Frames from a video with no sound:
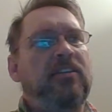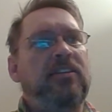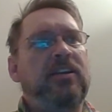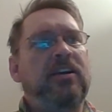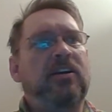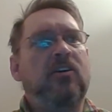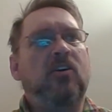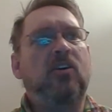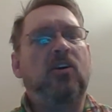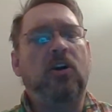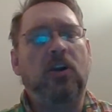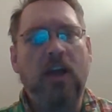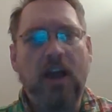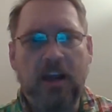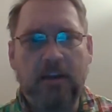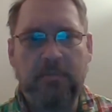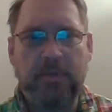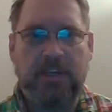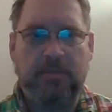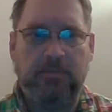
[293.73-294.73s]
there are a
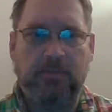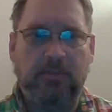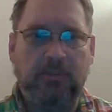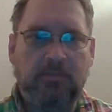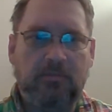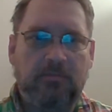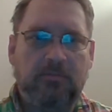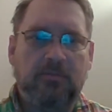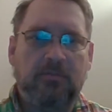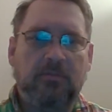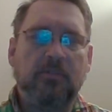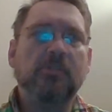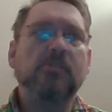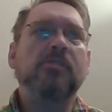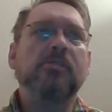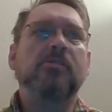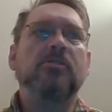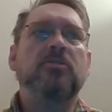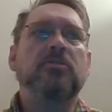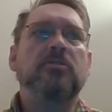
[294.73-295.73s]
lot of people
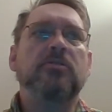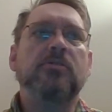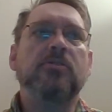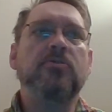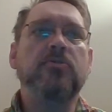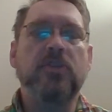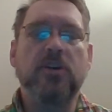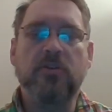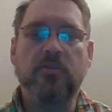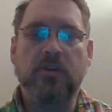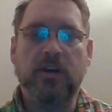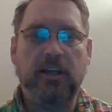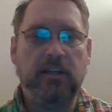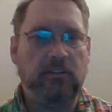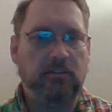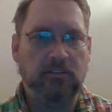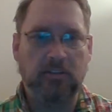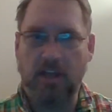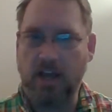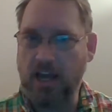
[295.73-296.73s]
who know a
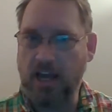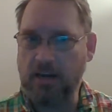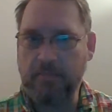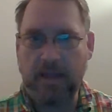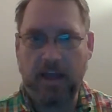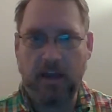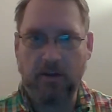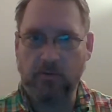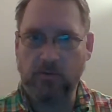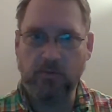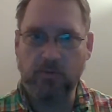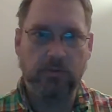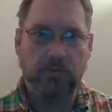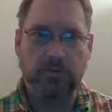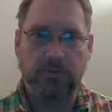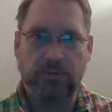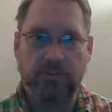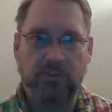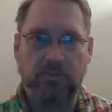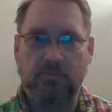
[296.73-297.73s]
lot about
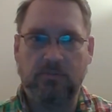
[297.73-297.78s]
rules,